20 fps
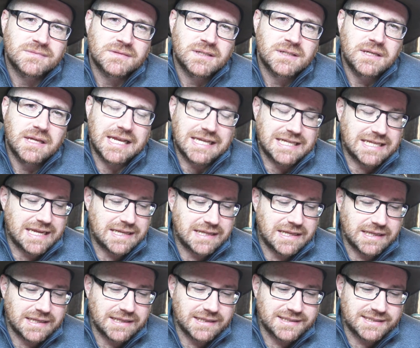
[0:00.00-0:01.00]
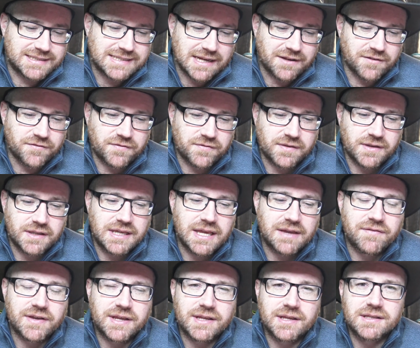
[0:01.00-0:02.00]
Instead of
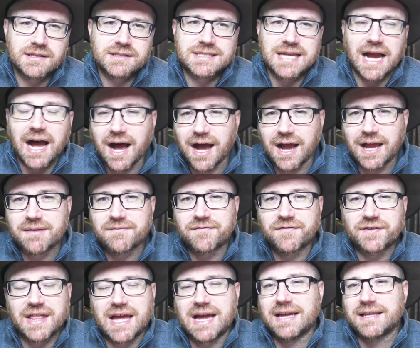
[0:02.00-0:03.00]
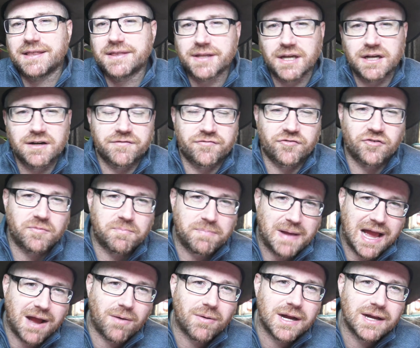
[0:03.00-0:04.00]
giving time for the handover of
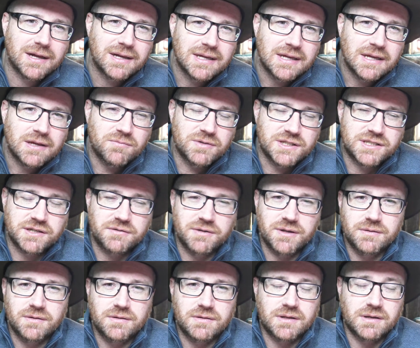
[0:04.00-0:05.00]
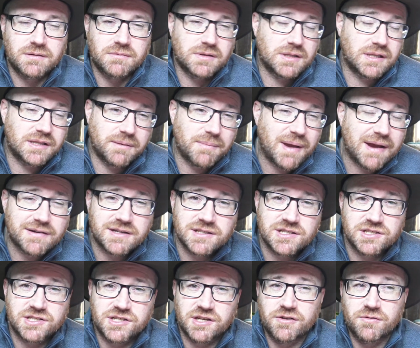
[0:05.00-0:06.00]
power, we're doing the Americans
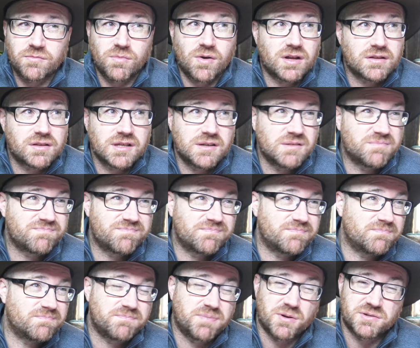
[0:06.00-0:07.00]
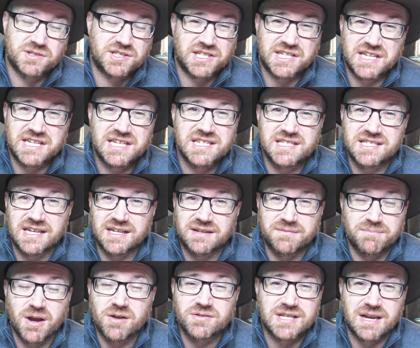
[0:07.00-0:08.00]
are doing what the Portuguese did in
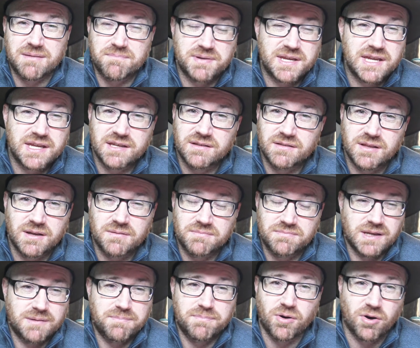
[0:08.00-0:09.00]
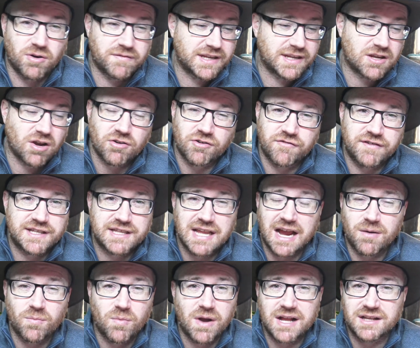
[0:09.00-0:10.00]
Mozambique, and they're pouring concrete
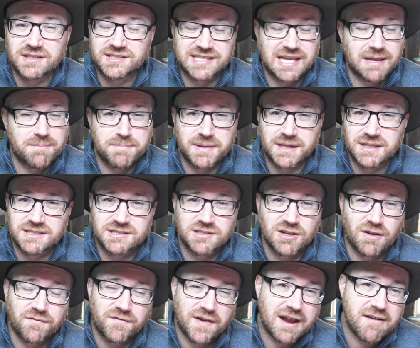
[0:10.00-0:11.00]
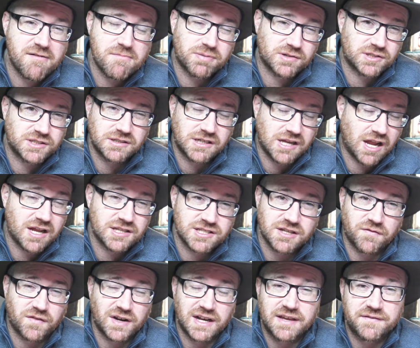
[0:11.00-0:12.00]
down wells, setting buildings on fire, and pushing cars
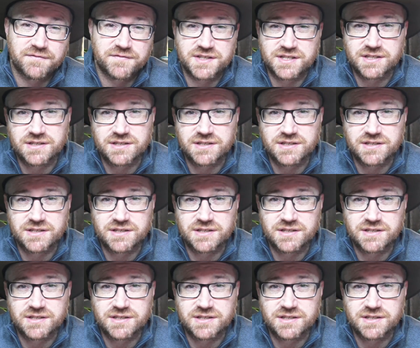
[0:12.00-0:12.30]
off cliffs.